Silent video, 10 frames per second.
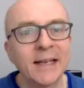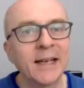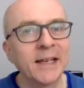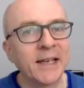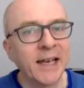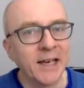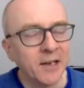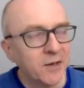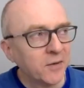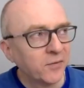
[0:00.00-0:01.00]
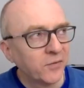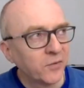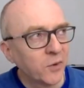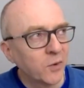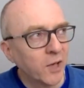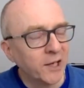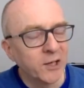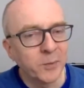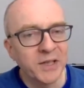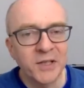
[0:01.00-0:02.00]
Again, a
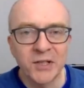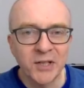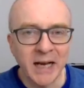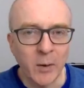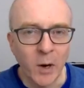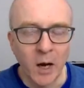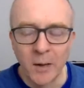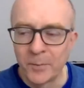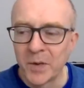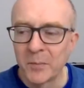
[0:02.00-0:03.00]
little bit sour,